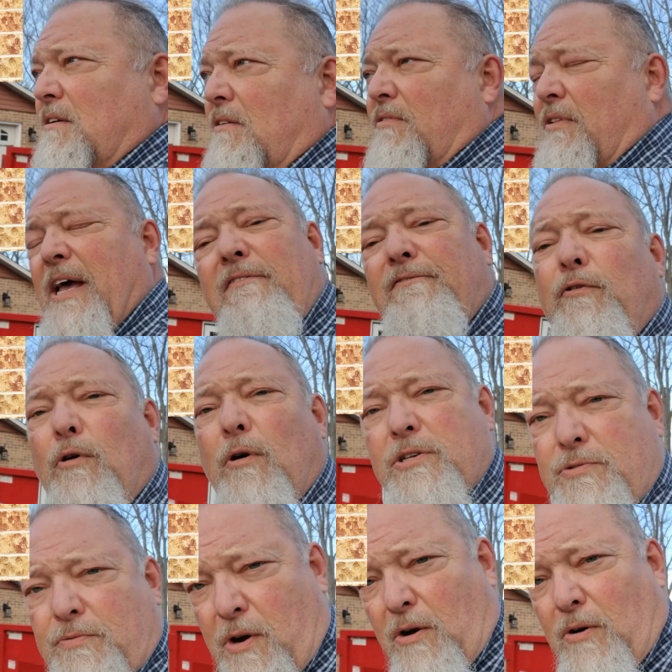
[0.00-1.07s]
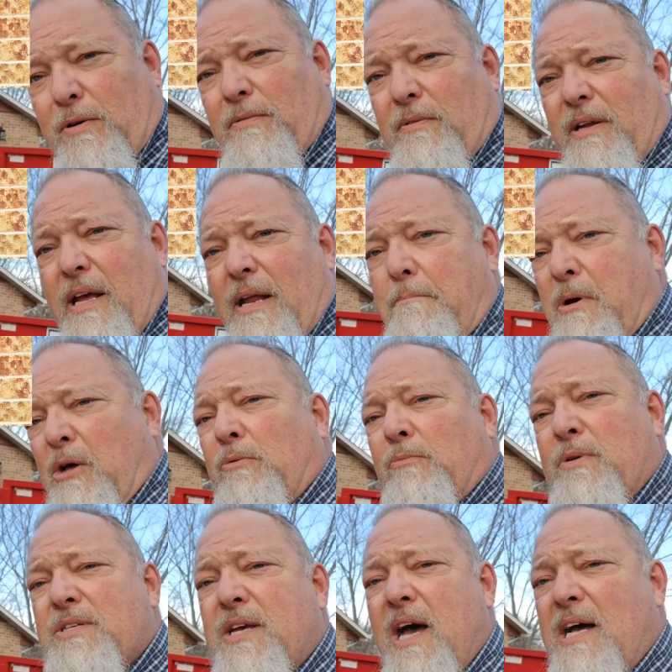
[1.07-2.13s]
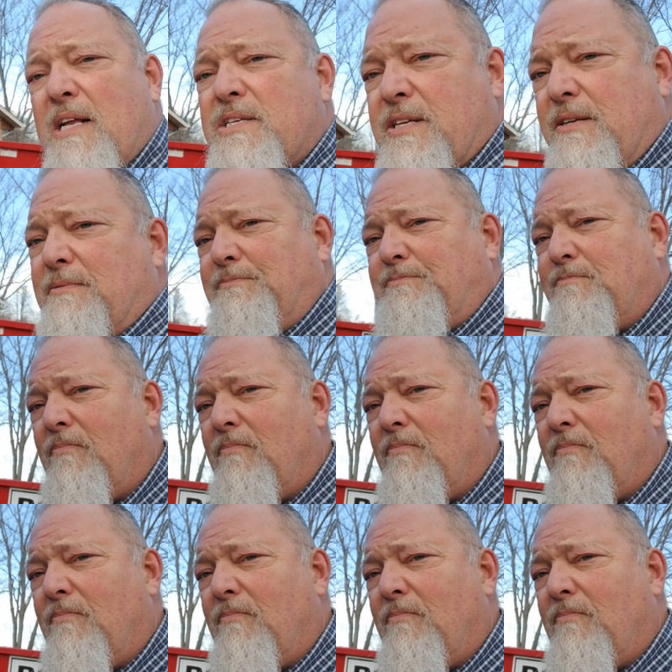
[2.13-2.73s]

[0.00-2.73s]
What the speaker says: Lake Forest Road in Milton, Wisconsin,